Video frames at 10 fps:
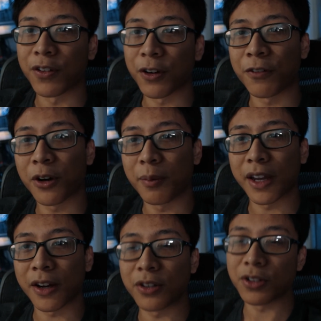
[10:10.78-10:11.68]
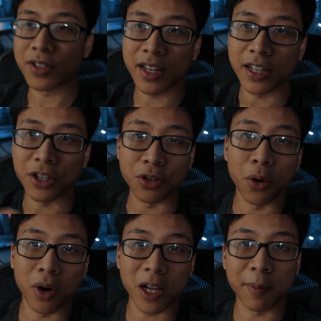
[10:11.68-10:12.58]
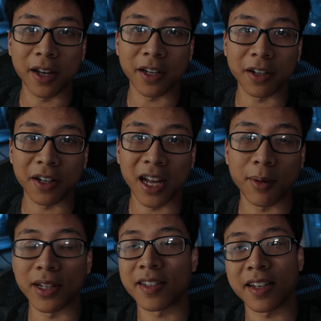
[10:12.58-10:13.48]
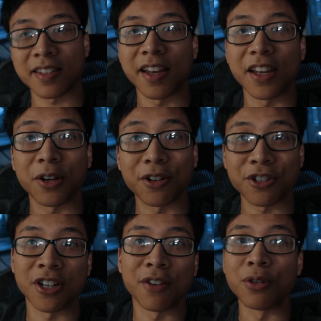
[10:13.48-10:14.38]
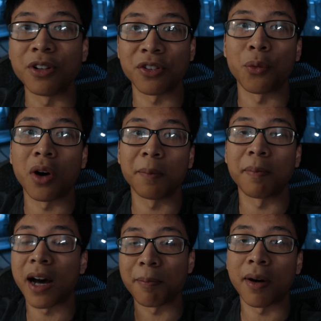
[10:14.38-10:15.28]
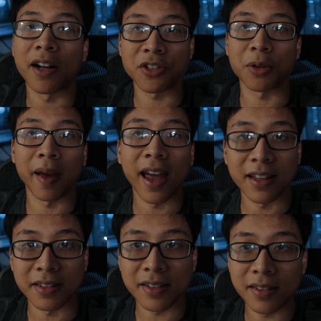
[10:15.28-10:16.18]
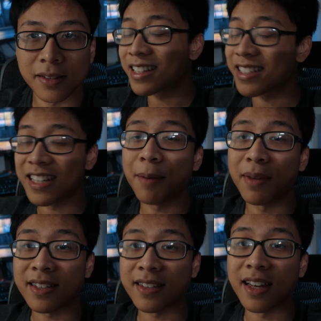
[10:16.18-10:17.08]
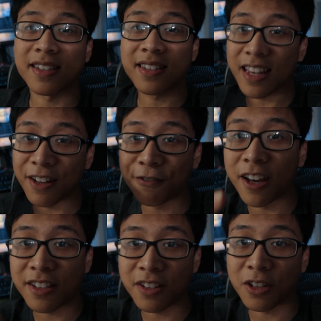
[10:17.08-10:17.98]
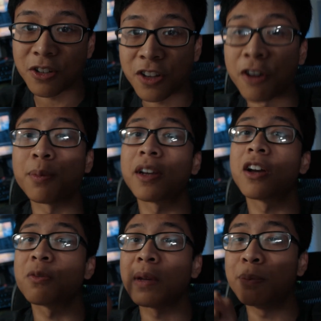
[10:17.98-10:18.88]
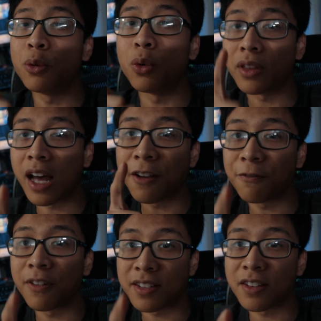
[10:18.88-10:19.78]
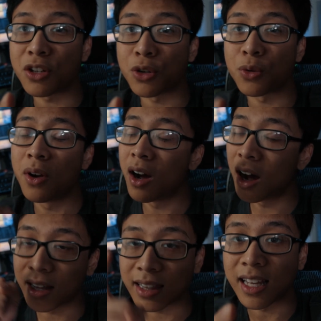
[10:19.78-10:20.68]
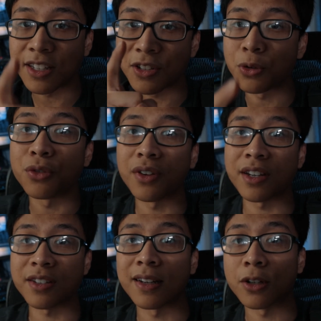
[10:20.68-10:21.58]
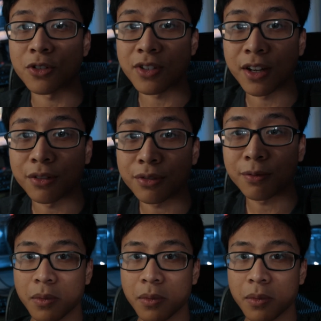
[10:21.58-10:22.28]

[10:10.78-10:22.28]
If you're a filmmaker and you say that you don't want to buy a good camera, that's like saying you're a chef who doesn't want to buy pots or pans. That does not make sense. Invest in yourself, because people will not invest in you unless you invest in yourself.